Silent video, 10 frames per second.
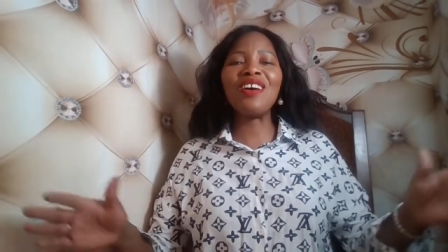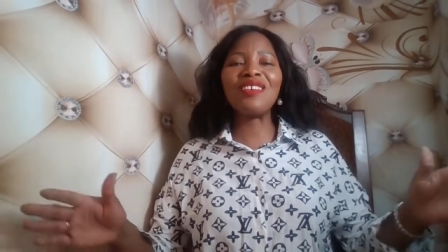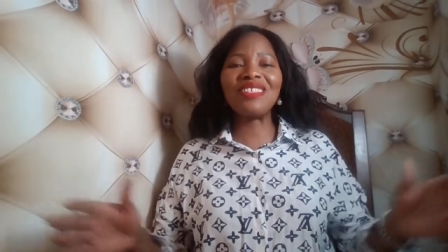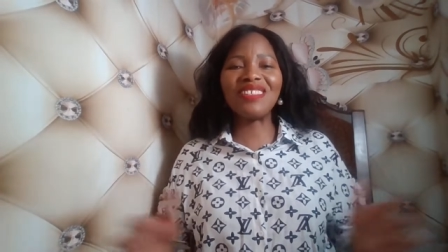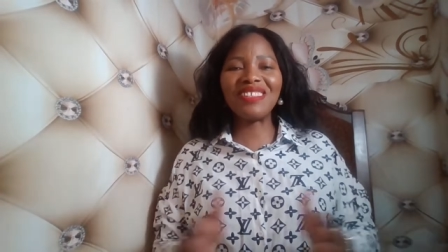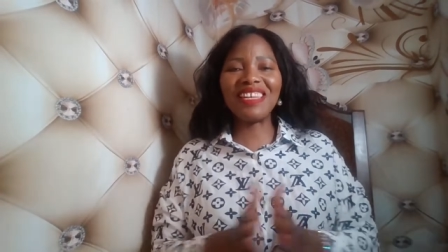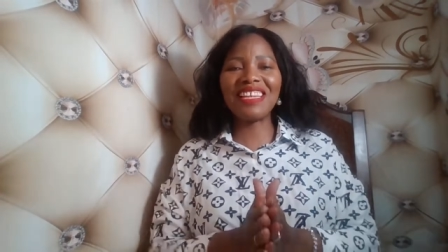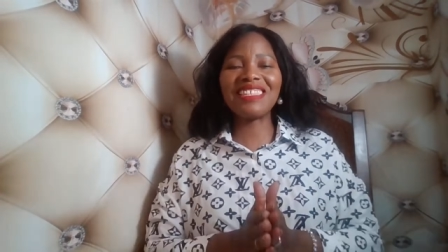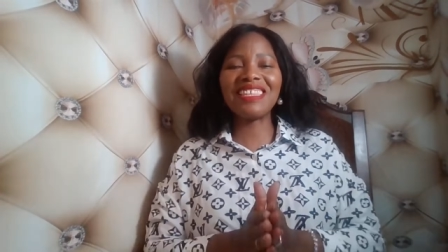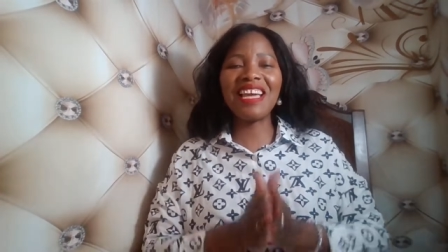Until the
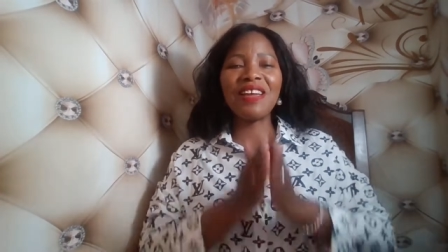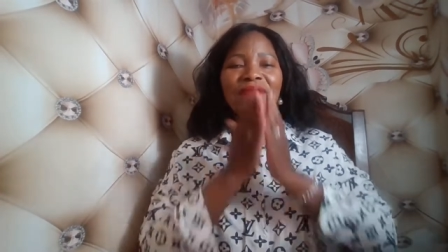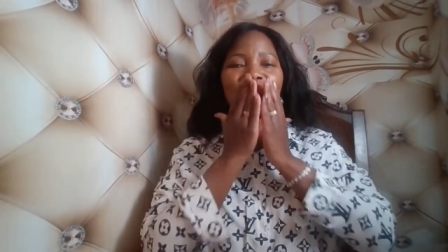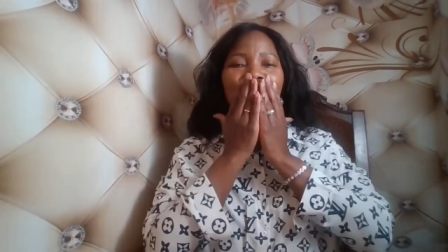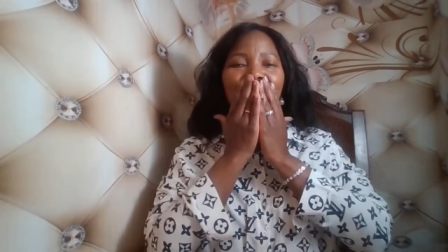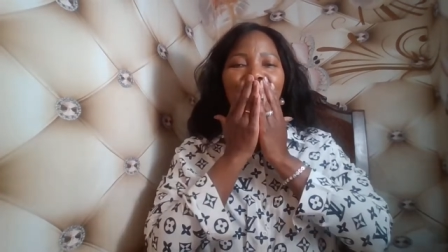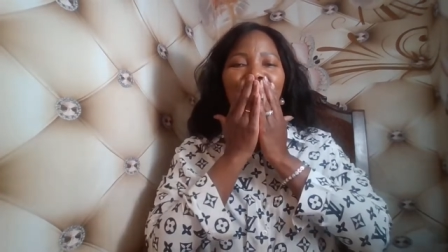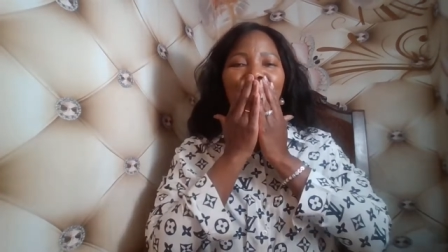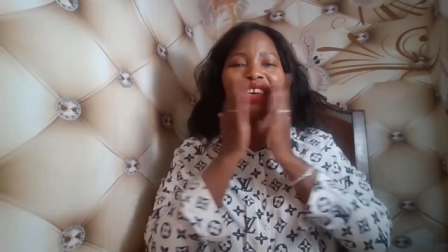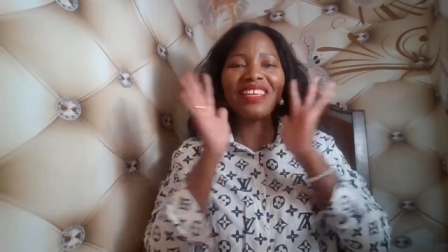next time,
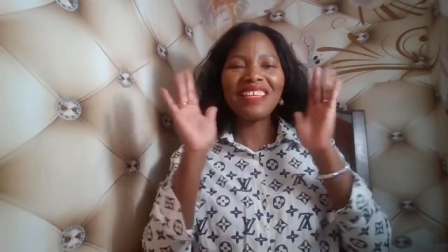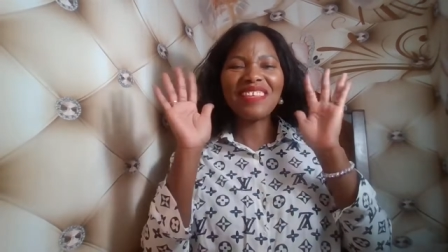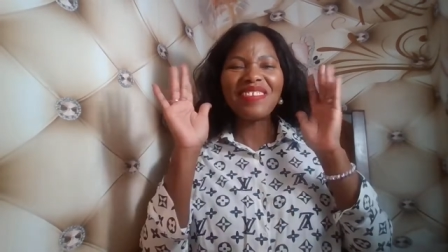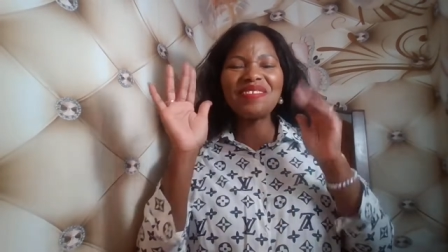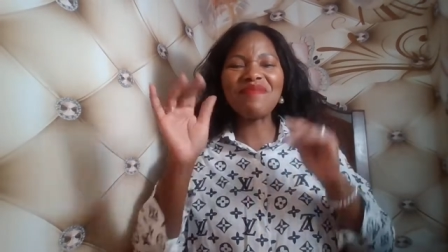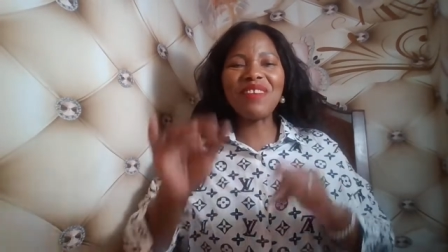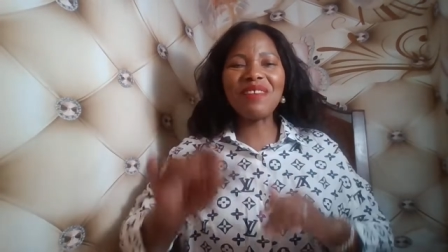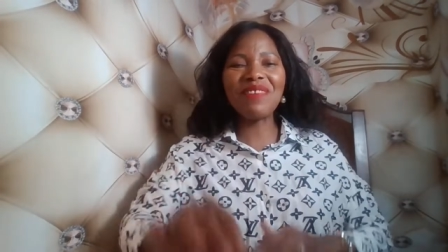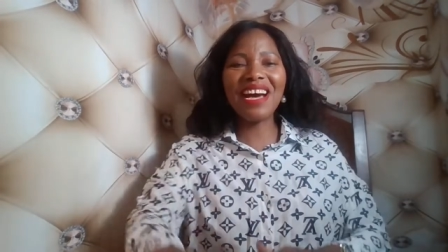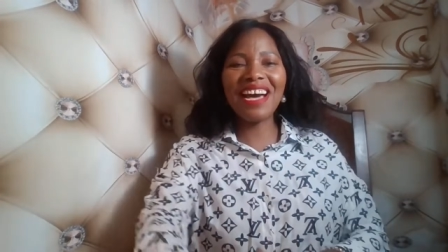
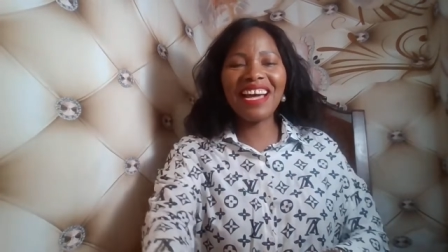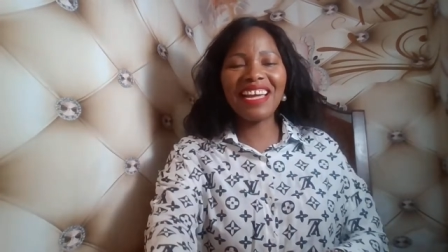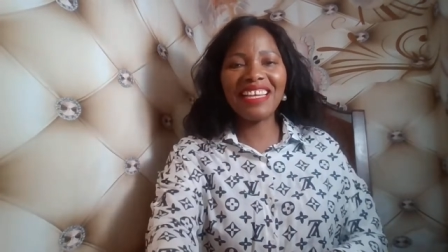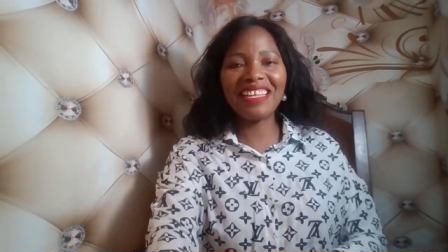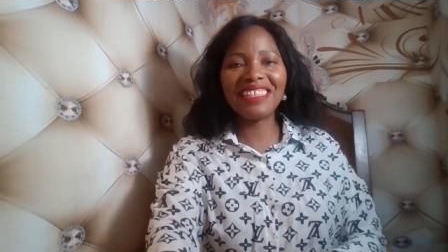bye bye.